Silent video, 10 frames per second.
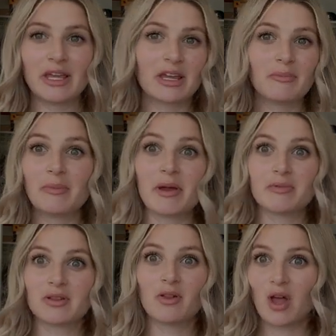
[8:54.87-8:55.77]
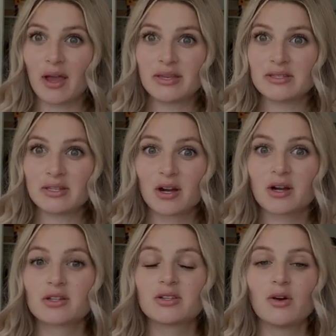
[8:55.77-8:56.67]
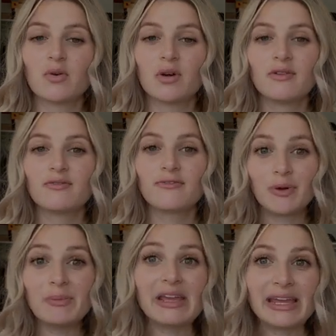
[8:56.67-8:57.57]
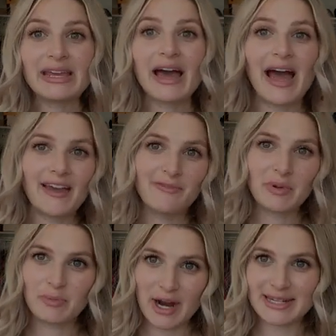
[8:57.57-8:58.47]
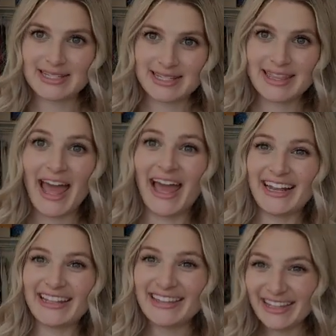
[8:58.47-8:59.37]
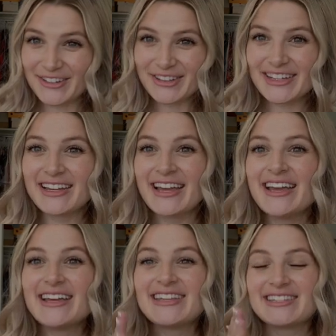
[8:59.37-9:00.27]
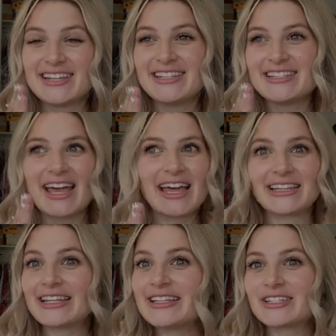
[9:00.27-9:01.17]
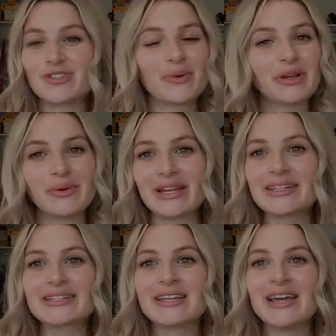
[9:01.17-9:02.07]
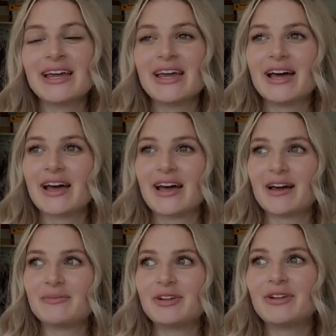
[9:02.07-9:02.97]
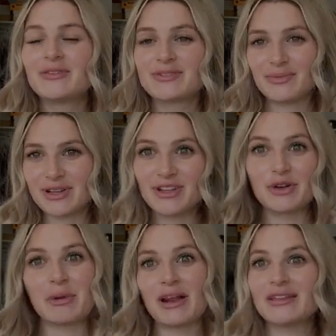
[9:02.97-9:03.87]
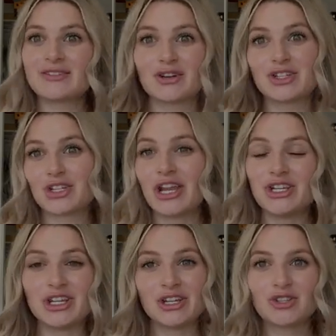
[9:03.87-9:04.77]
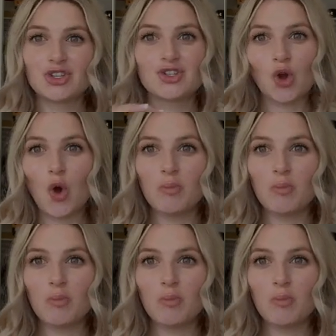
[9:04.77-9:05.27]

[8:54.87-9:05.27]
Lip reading: becomes a lot easier. So for me, I have been practicing that literally since at least 20 weeks. You know, when your body starts changing so